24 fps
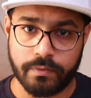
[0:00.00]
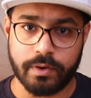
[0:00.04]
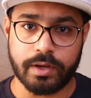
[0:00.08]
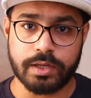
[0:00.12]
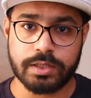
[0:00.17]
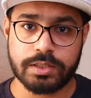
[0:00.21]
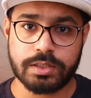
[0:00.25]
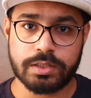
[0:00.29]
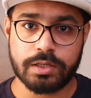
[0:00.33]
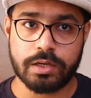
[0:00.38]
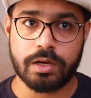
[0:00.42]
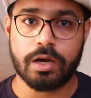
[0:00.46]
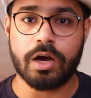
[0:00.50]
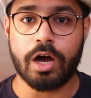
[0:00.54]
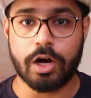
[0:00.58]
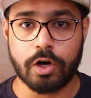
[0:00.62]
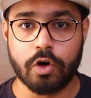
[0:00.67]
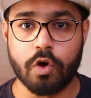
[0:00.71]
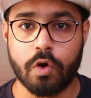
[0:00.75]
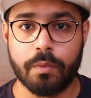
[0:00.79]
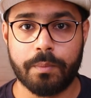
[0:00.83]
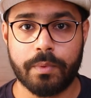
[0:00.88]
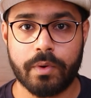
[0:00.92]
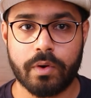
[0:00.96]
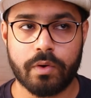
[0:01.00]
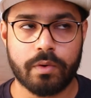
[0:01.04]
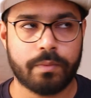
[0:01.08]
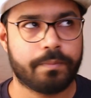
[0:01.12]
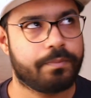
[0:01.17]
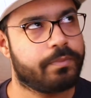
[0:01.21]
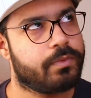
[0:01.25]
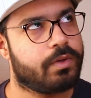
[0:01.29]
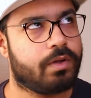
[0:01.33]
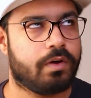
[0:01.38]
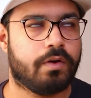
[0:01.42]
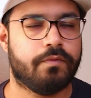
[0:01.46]
First, a GoPro,
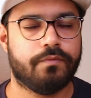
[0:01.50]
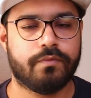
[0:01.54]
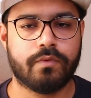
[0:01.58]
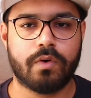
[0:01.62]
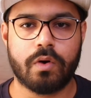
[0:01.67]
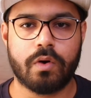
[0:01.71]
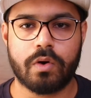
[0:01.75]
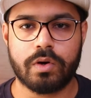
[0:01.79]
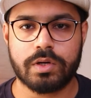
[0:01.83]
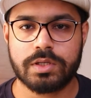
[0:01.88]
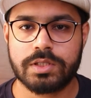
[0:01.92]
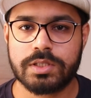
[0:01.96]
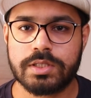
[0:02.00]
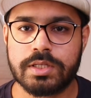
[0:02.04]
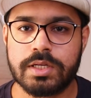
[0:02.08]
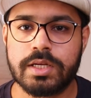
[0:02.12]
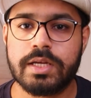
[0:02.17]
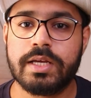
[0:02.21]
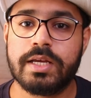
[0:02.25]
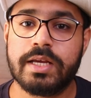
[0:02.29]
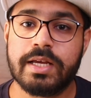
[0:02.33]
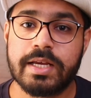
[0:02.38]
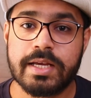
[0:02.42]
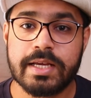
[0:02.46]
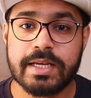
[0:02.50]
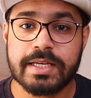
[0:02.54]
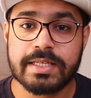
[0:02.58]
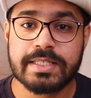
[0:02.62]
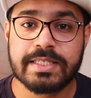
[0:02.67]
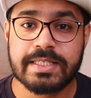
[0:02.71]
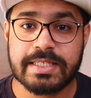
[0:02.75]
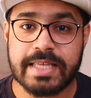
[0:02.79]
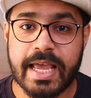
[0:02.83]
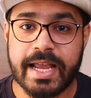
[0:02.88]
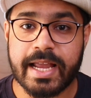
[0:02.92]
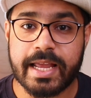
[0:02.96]
of course.
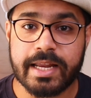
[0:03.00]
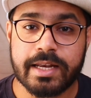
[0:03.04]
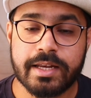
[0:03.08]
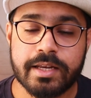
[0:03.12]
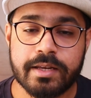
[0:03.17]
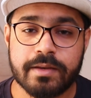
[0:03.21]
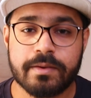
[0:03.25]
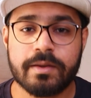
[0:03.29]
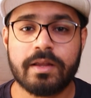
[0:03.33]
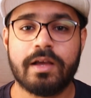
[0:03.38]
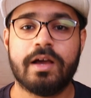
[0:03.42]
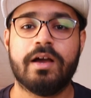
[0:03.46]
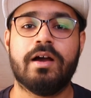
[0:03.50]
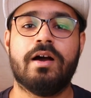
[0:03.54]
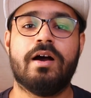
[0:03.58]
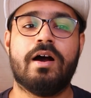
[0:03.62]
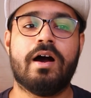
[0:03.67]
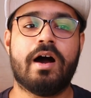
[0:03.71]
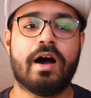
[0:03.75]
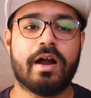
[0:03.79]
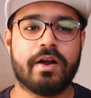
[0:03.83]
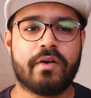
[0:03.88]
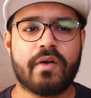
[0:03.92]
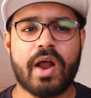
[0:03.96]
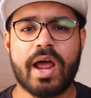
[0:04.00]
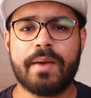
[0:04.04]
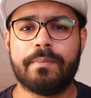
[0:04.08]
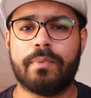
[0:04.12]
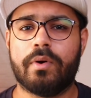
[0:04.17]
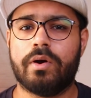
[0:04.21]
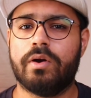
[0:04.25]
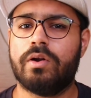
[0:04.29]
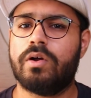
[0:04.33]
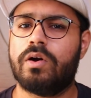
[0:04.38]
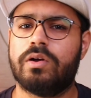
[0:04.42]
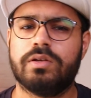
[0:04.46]
Second, a
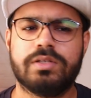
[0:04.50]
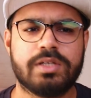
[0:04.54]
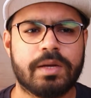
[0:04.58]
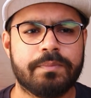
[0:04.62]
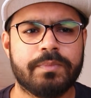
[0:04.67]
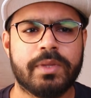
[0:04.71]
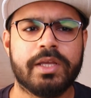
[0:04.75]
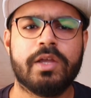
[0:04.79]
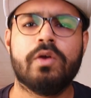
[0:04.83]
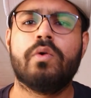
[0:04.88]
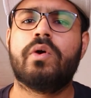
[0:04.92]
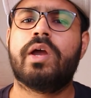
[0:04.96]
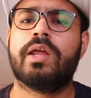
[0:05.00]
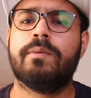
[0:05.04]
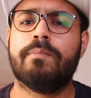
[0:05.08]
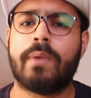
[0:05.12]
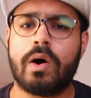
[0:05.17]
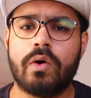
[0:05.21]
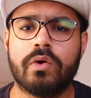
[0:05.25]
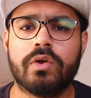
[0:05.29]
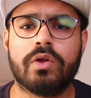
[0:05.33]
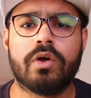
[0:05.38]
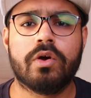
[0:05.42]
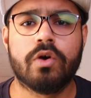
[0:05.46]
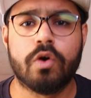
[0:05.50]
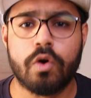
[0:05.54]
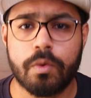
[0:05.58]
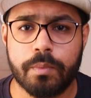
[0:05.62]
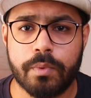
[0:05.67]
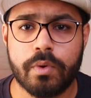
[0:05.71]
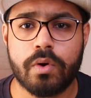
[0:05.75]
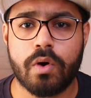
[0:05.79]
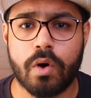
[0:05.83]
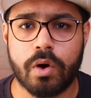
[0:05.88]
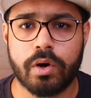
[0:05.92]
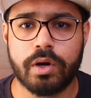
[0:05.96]
tripod or something you can mount your
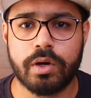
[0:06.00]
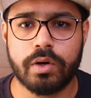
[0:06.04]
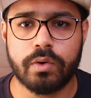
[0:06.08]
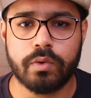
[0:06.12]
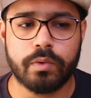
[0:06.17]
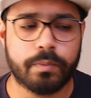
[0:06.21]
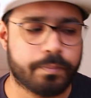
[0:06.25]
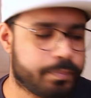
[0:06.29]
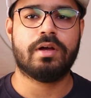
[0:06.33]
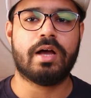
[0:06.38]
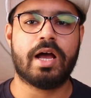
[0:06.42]
GoPro onto.